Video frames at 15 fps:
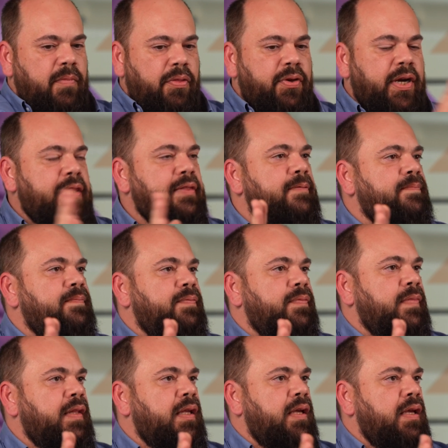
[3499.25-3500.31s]
thread.
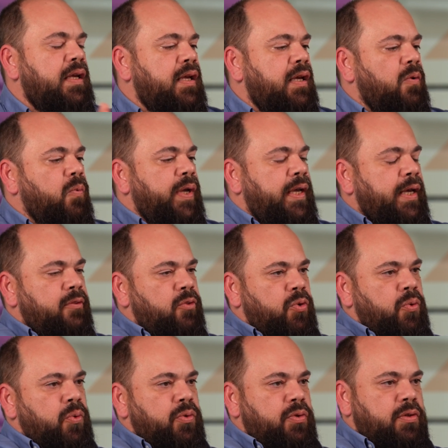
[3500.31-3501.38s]
We can
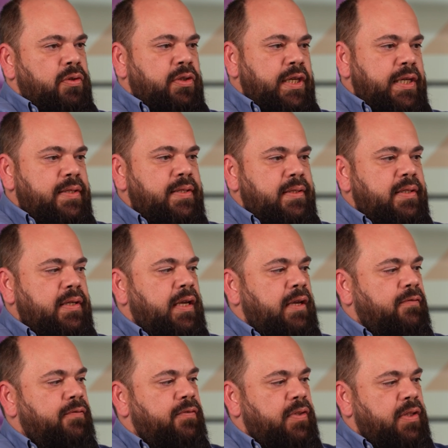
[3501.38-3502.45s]
do this.
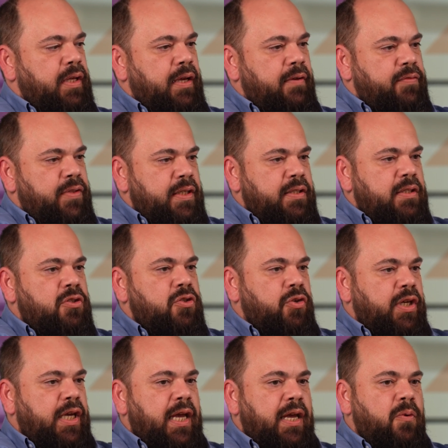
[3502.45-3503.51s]
If this is
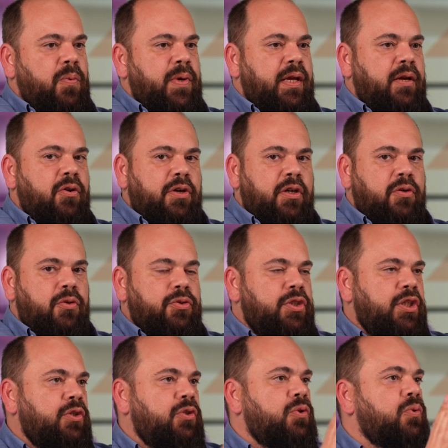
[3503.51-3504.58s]
okay, we're gonna
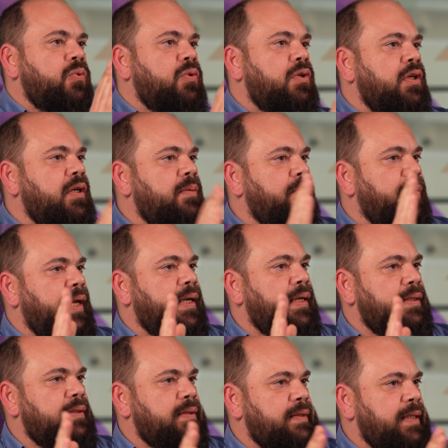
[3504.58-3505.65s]
continue
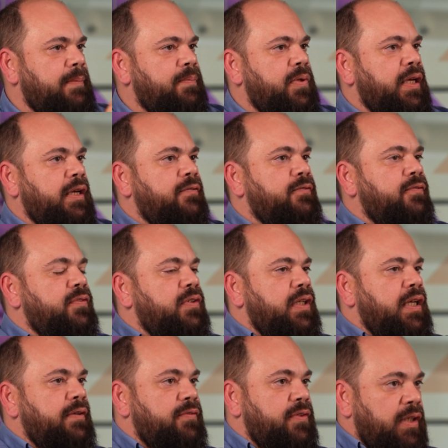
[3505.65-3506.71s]
making step. If
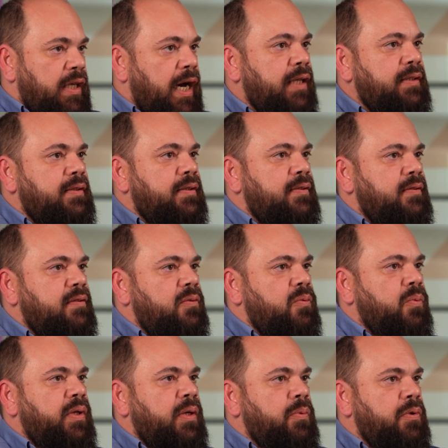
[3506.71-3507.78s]
not,
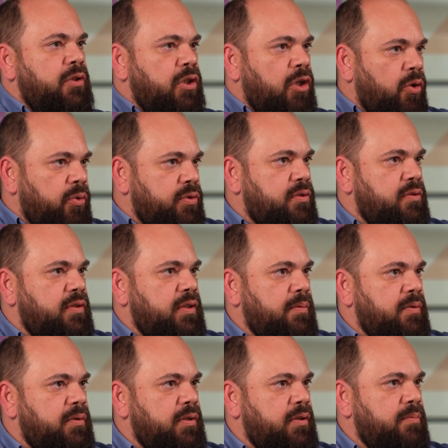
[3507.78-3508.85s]
we will close
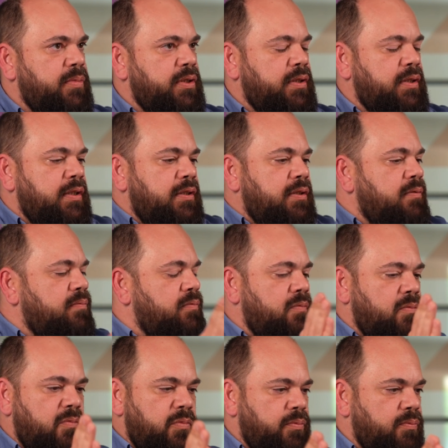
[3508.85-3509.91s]
the business
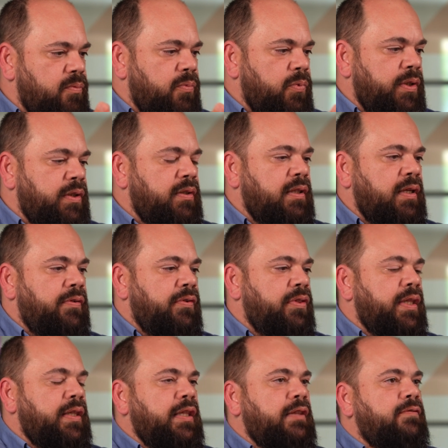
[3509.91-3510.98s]
with
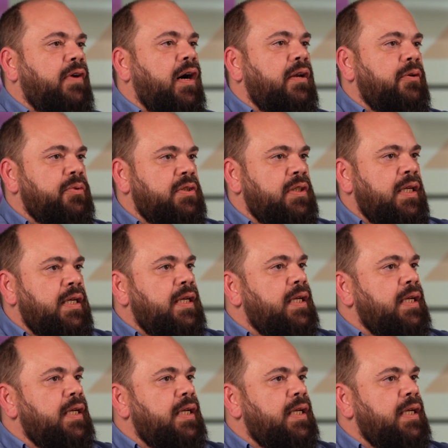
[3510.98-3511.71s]
everything that follows.